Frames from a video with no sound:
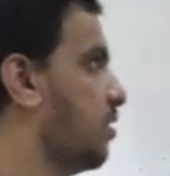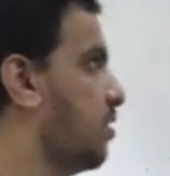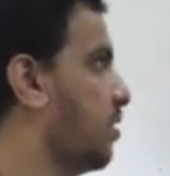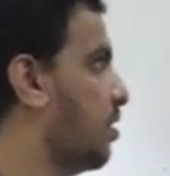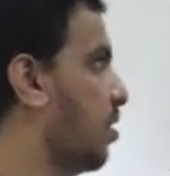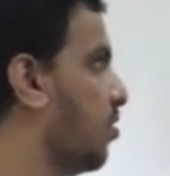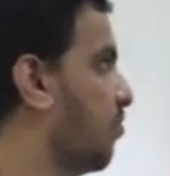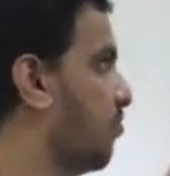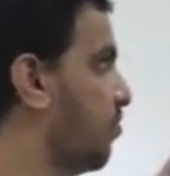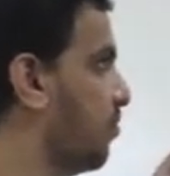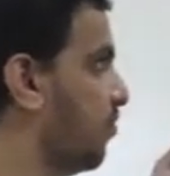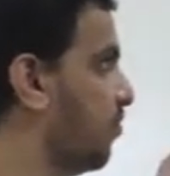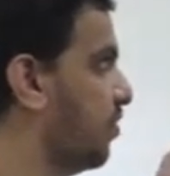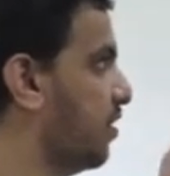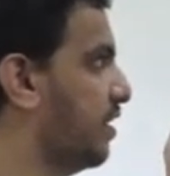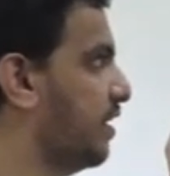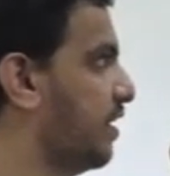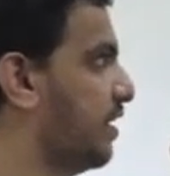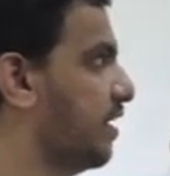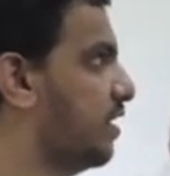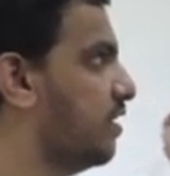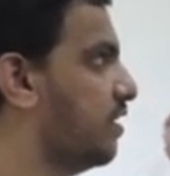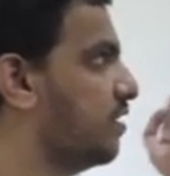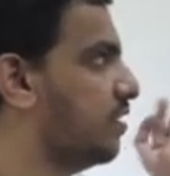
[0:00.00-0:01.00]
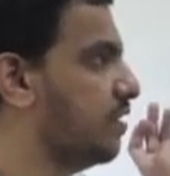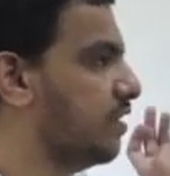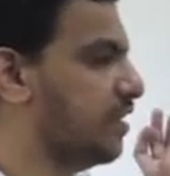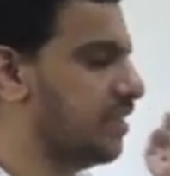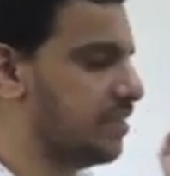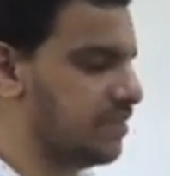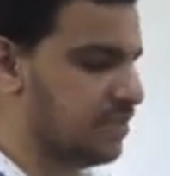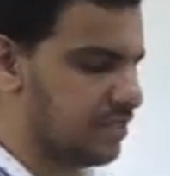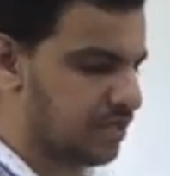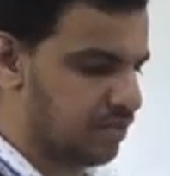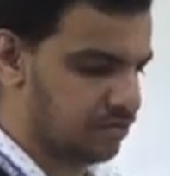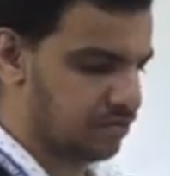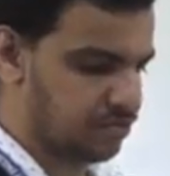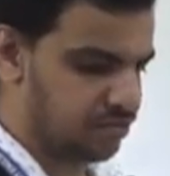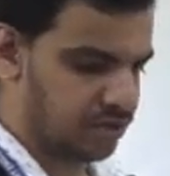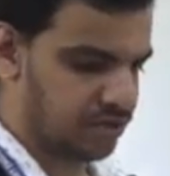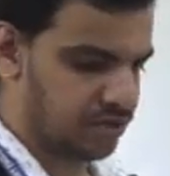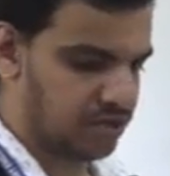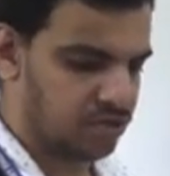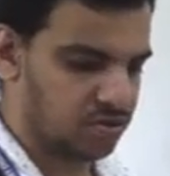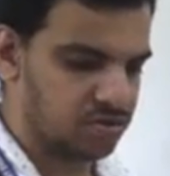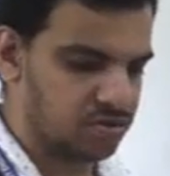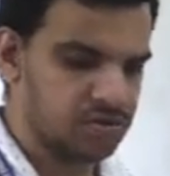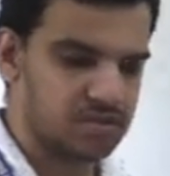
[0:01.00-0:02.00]
Now we will take
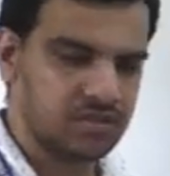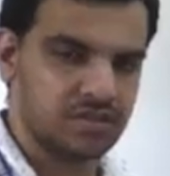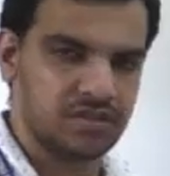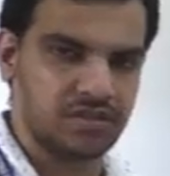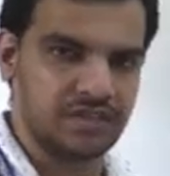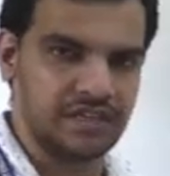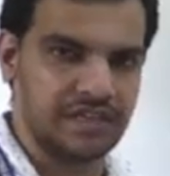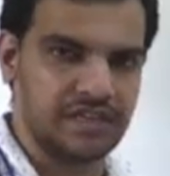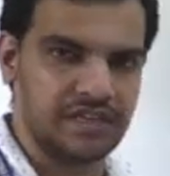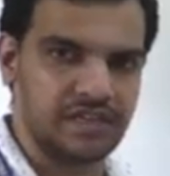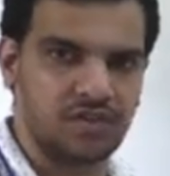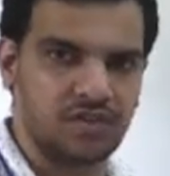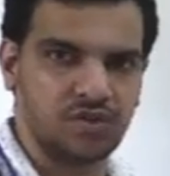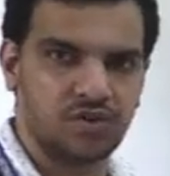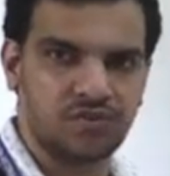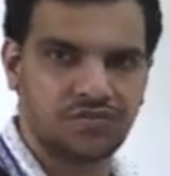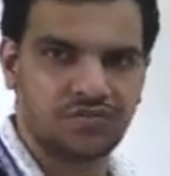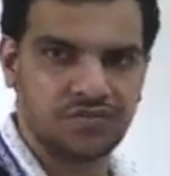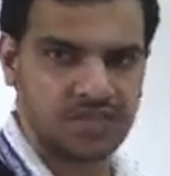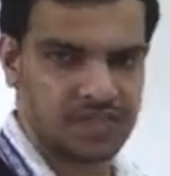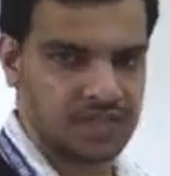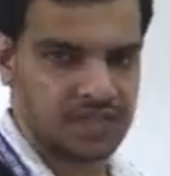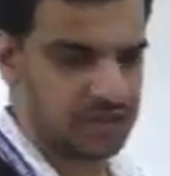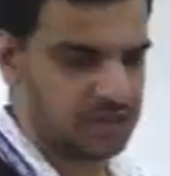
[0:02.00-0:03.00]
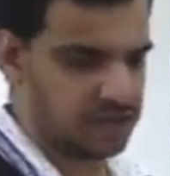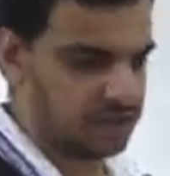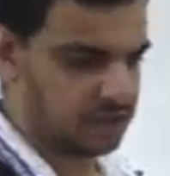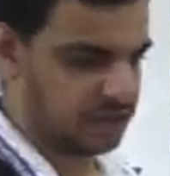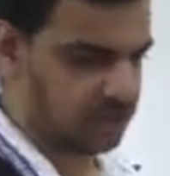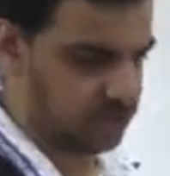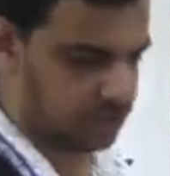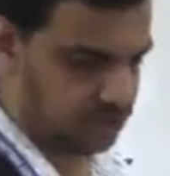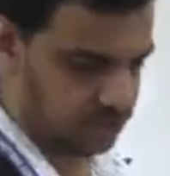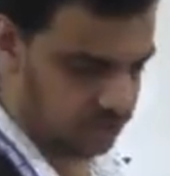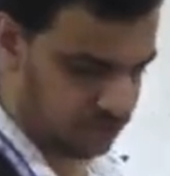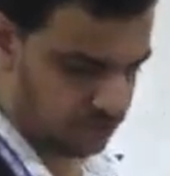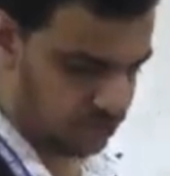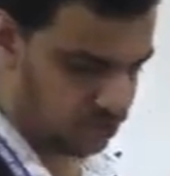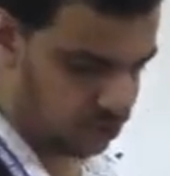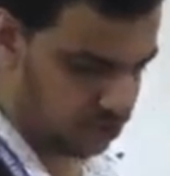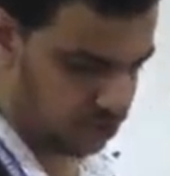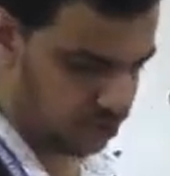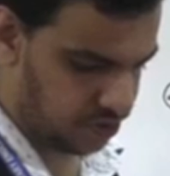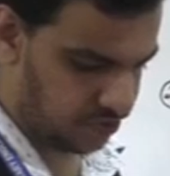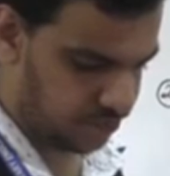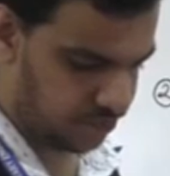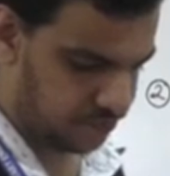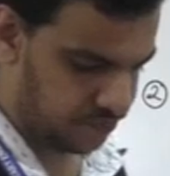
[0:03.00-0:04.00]
example on area of sector,
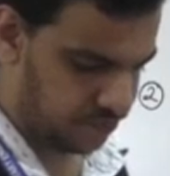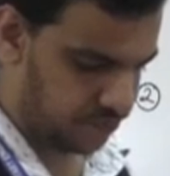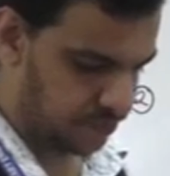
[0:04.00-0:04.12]
okay.